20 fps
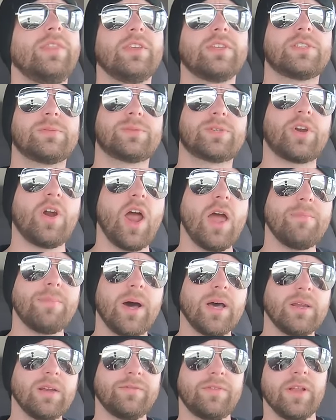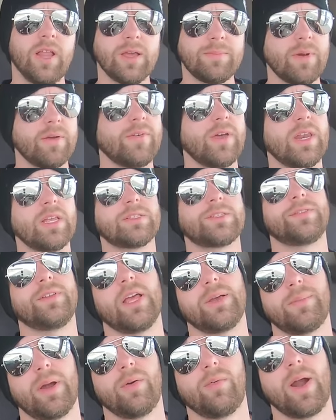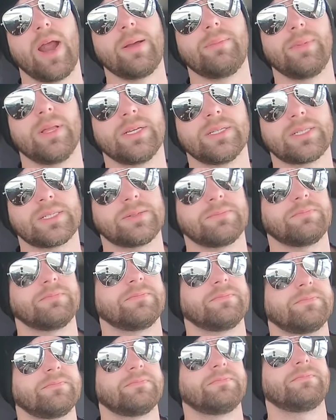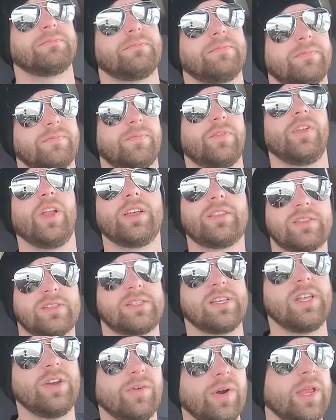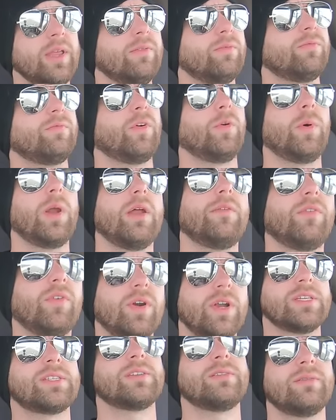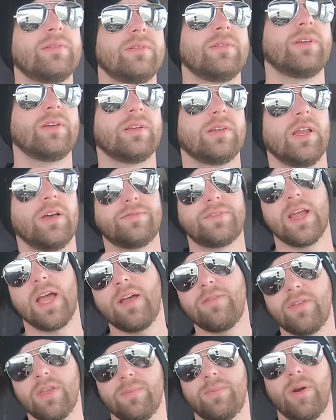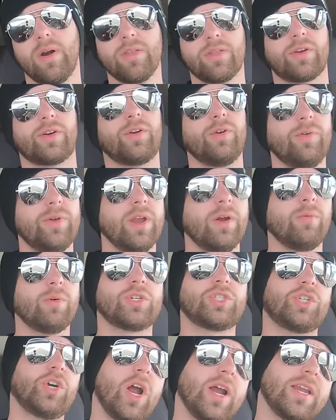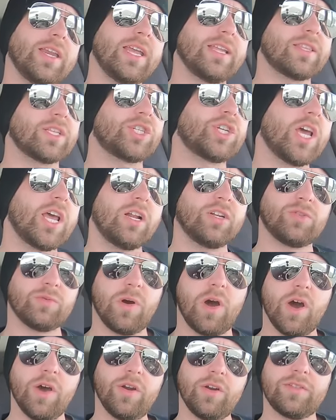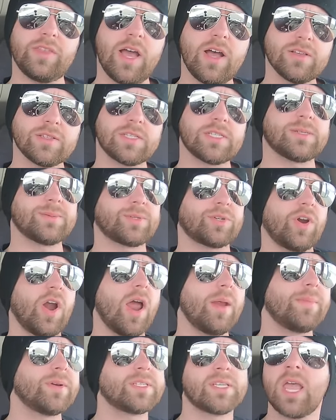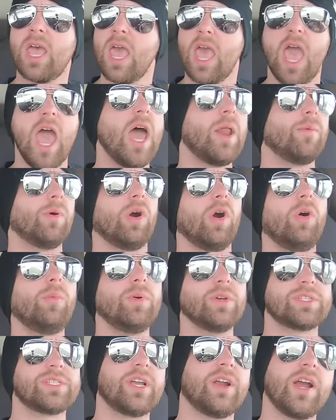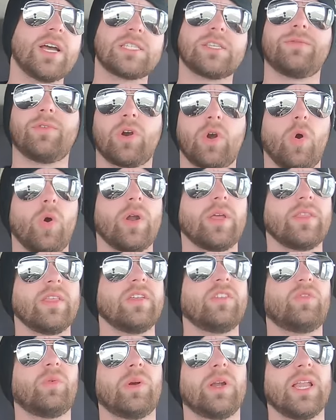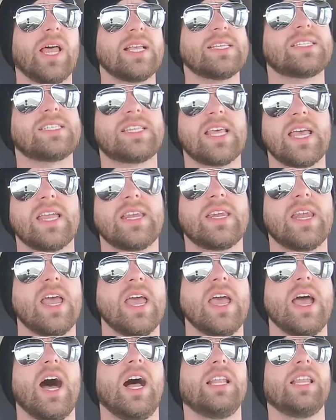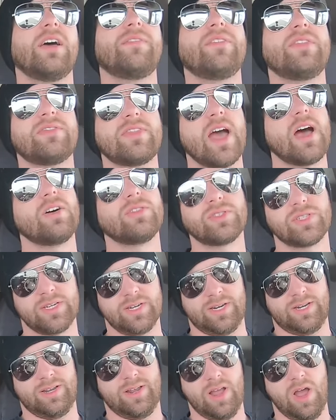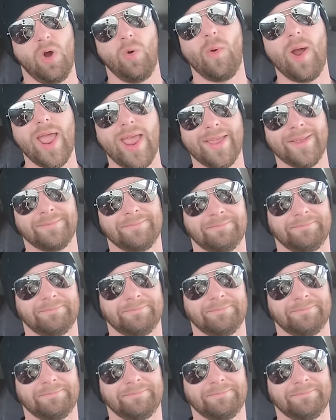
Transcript: hit the subscribe button if you like my videos, if you like my ramblings you like the scenery, for whatever reason, love to have you a part of the crew here. We're trying to get the channel to 100,000 subscribers, and we're almost there. As of recording this, we're less than 11,000 away.